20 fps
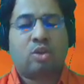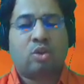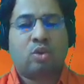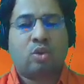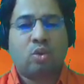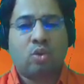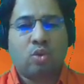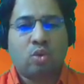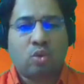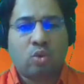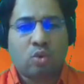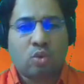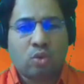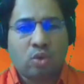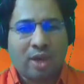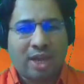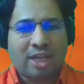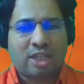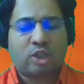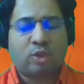to
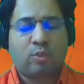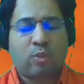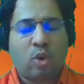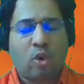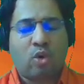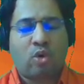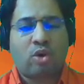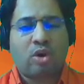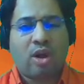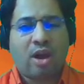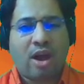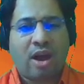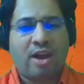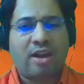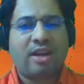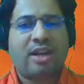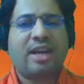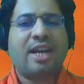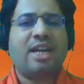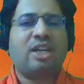explore
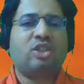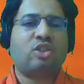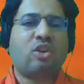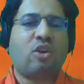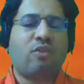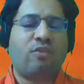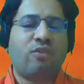hundreds of